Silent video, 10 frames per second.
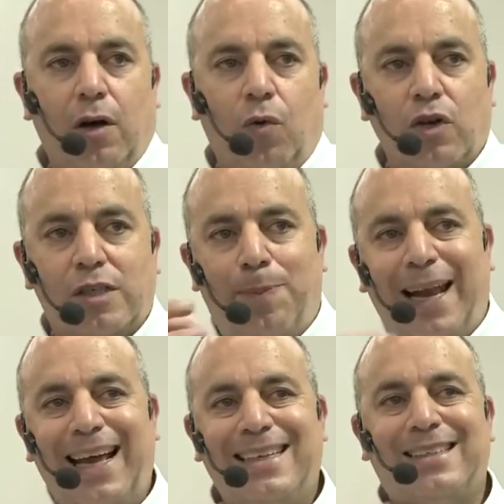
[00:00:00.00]
was
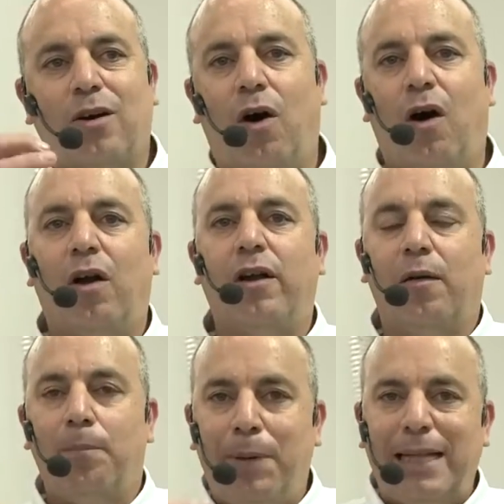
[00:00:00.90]
placed on
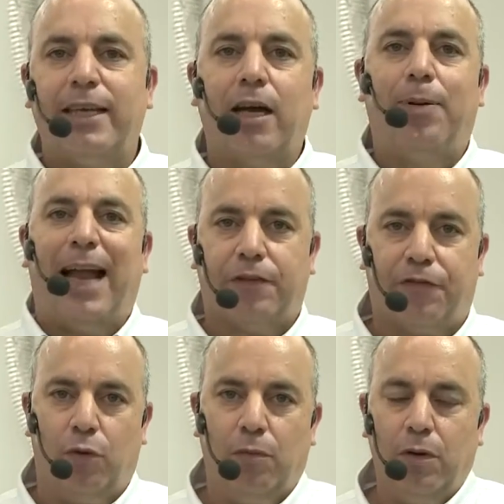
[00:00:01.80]
building a
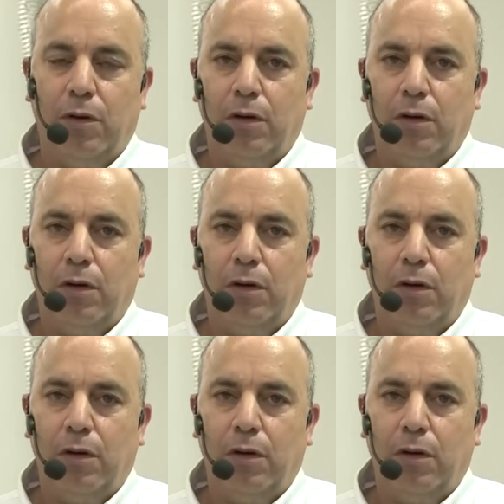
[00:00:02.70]
platform.